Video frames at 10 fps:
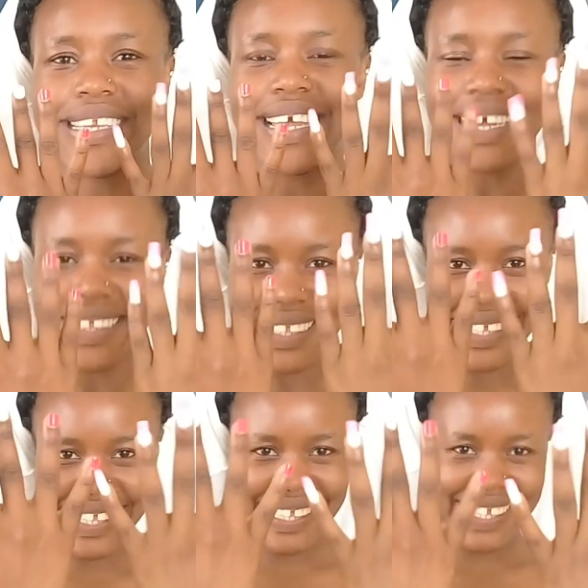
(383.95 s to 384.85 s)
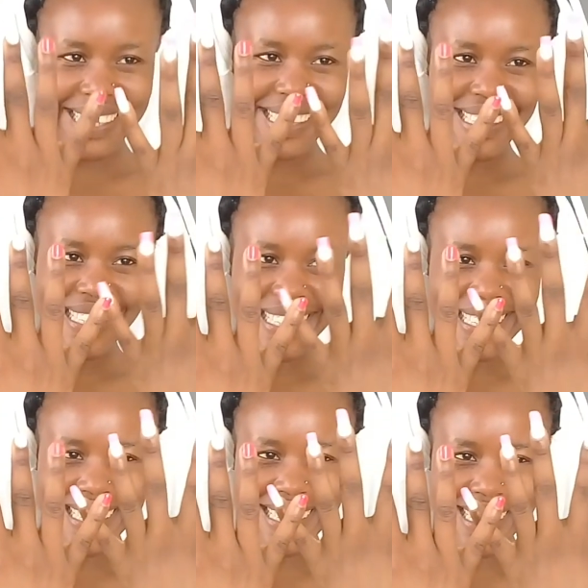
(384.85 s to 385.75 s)

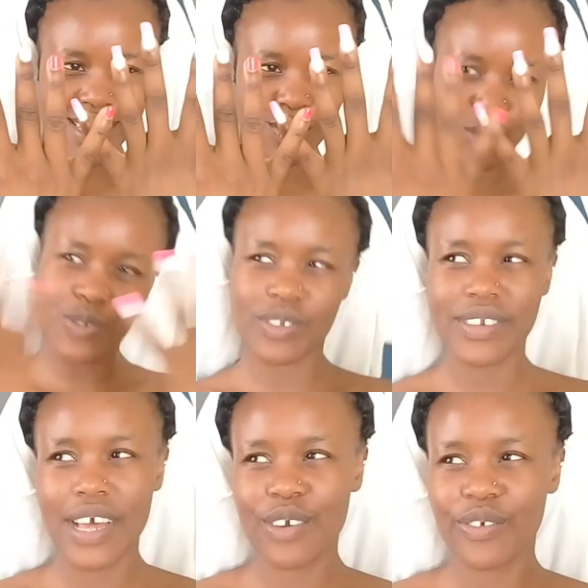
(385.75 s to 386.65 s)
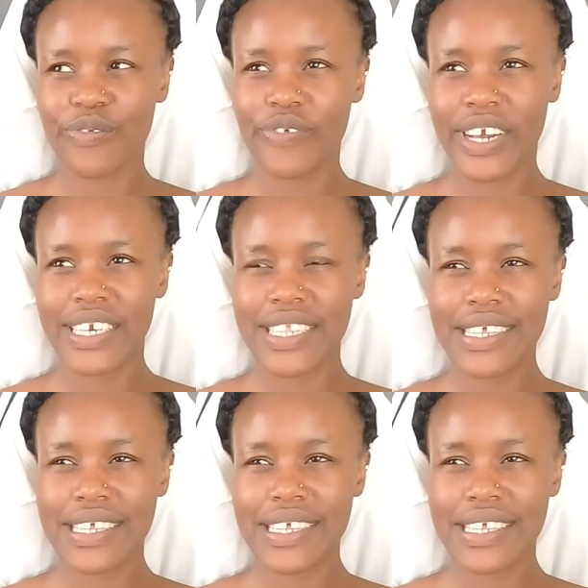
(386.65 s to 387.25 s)
nails, which was done on Friday.